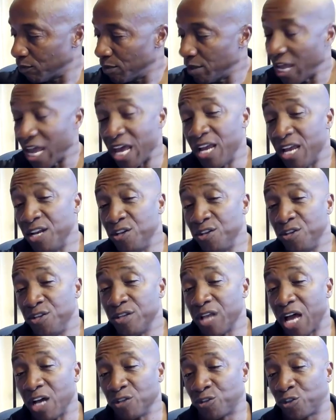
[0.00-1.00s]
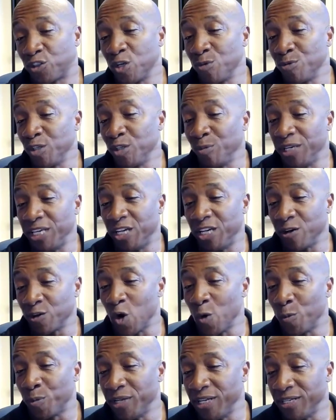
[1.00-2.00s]
And I assume you'll be here on
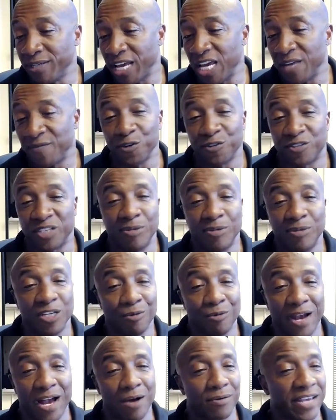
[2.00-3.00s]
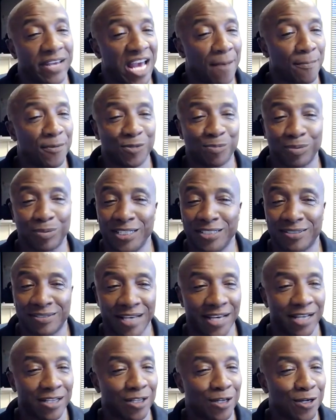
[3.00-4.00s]
opening day. If you see me around campus, please
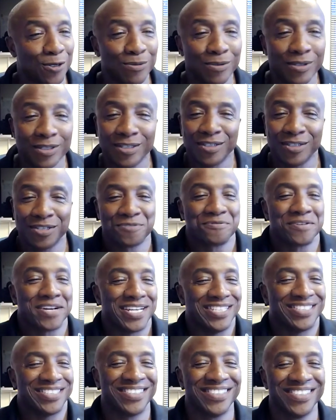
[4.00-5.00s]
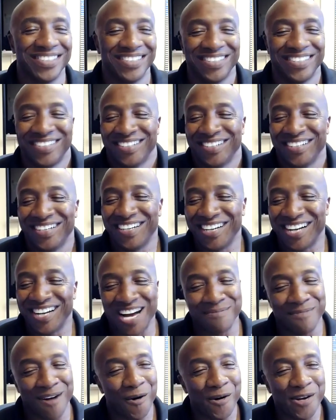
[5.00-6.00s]
say hello, right?
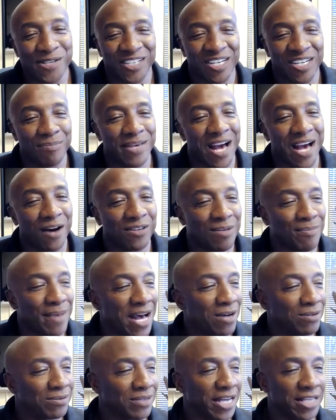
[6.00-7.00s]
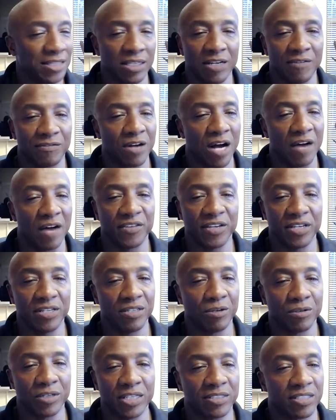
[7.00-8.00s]
I'm always going to be out and about. I love coffee and
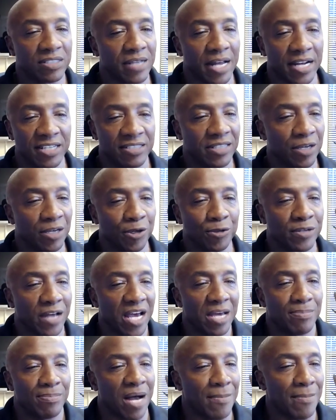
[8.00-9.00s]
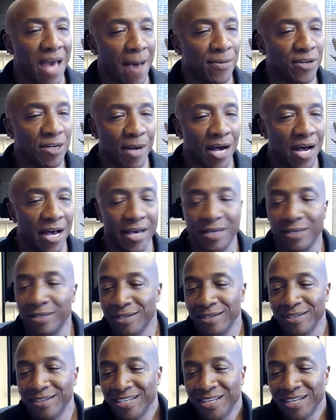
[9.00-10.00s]
donuts. It's not a stereotype. I'm happy to buy.
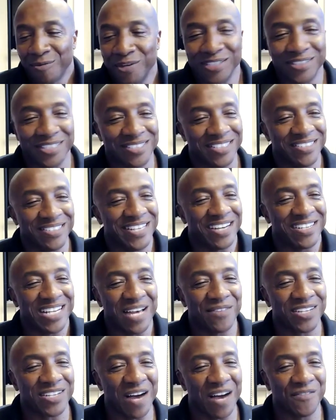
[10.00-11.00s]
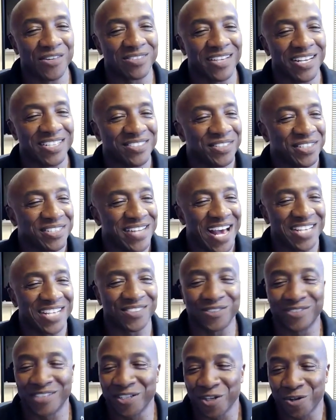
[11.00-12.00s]
We can just sit down and have a conversation. You can ask
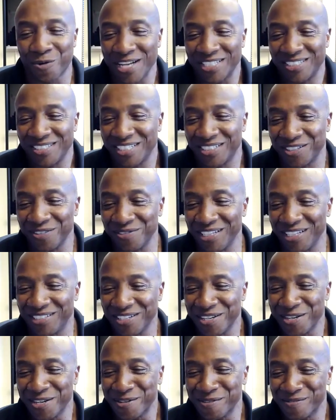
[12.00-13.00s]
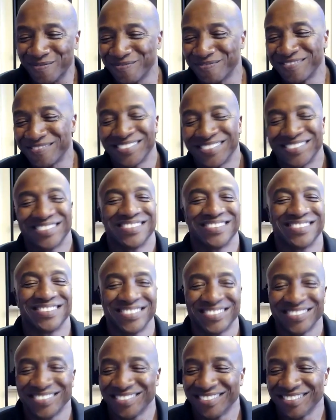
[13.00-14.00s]
those other questions that you need to know.
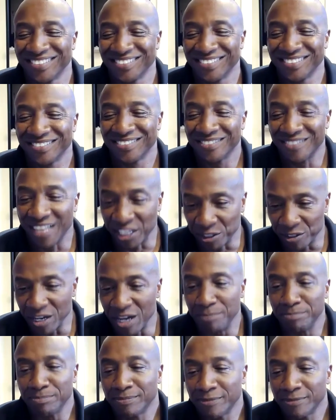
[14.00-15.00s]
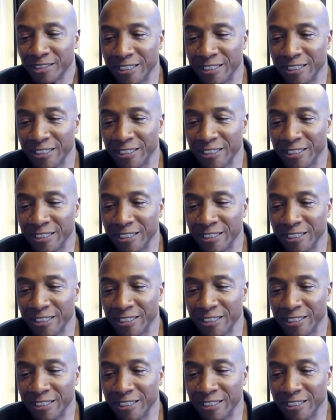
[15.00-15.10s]
Thank you, Tom.